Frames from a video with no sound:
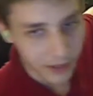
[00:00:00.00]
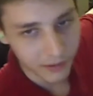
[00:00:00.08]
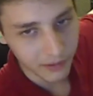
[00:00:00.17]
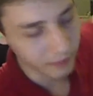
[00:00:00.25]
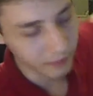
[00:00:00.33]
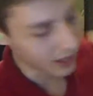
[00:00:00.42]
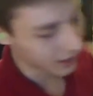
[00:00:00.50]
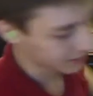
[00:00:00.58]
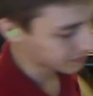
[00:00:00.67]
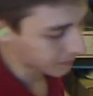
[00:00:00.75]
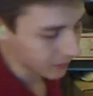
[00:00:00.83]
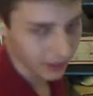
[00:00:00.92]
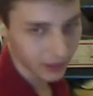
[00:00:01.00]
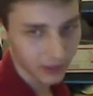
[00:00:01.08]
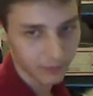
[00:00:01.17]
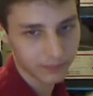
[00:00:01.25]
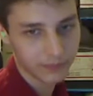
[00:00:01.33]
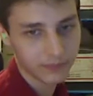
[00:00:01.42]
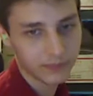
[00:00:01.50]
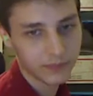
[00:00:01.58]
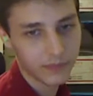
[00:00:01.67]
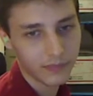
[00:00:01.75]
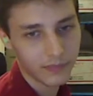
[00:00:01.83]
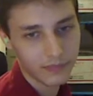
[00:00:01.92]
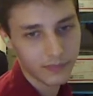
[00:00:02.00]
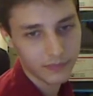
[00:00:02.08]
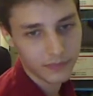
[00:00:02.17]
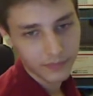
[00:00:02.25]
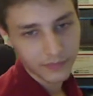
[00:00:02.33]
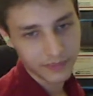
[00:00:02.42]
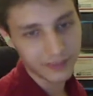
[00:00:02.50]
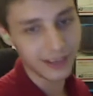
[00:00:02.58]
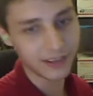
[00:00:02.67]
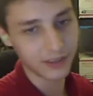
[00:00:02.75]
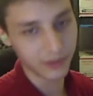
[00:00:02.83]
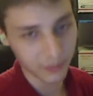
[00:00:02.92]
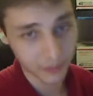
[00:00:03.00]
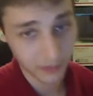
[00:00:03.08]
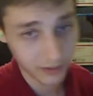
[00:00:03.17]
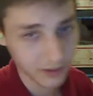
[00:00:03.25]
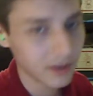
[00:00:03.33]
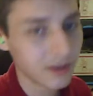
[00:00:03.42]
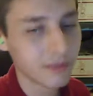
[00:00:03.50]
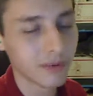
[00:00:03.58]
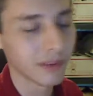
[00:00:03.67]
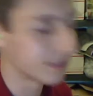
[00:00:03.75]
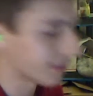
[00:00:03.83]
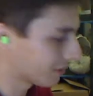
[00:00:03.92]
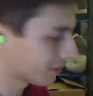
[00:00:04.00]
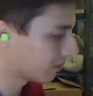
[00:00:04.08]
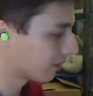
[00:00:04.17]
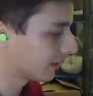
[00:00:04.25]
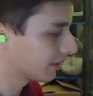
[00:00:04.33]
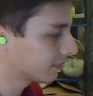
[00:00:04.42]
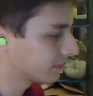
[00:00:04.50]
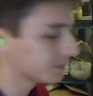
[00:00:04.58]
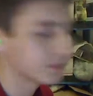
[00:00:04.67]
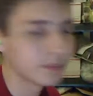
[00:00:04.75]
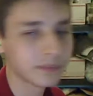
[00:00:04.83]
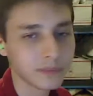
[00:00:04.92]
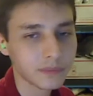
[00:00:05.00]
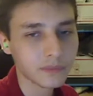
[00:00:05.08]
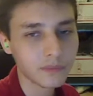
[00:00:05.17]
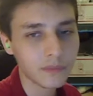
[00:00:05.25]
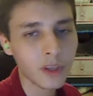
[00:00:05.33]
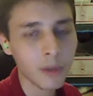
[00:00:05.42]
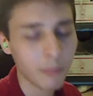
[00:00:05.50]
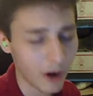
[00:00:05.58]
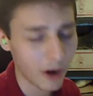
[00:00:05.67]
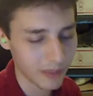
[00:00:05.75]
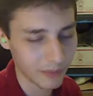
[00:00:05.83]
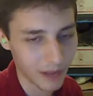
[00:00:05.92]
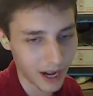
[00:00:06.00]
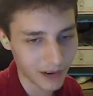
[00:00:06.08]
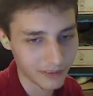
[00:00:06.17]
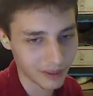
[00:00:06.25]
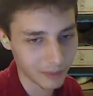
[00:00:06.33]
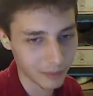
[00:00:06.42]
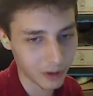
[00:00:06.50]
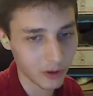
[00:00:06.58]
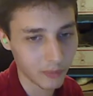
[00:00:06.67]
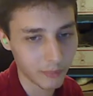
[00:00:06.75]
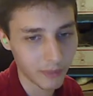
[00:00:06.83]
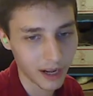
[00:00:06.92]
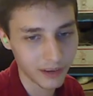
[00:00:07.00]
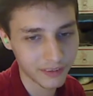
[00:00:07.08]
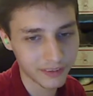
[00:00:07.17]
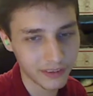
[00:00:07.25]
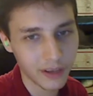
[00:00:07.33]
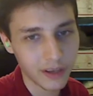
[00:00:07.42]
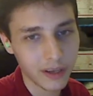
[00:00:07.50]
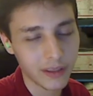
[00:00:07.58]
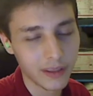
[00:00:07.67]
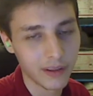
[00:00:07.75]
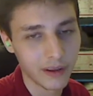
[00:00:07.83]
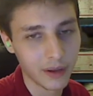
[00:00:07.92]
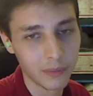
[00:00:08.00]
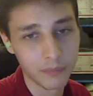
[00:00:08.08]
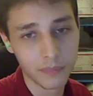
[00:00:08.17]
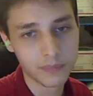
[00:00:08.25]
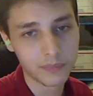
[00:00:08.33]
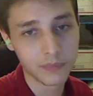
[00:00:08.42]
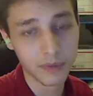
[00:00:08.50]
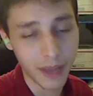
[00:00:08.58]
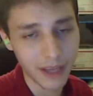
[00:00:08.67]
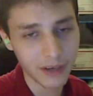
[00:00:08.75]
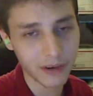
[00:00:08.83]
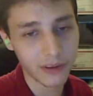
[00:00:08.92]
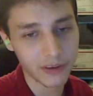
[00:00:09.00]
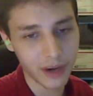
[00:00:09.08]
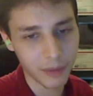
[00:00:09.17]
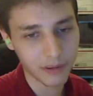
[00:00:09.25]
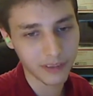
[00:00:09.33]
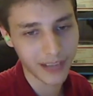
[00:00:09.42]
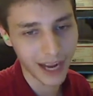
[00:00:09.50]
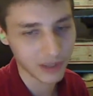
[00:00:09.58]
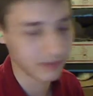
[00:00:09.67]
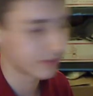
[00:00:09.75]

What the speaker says: box, but stay tuned for the subsequent part of the unboxing. I'm going to unbox the remainder of the Dragon Ball Z action figure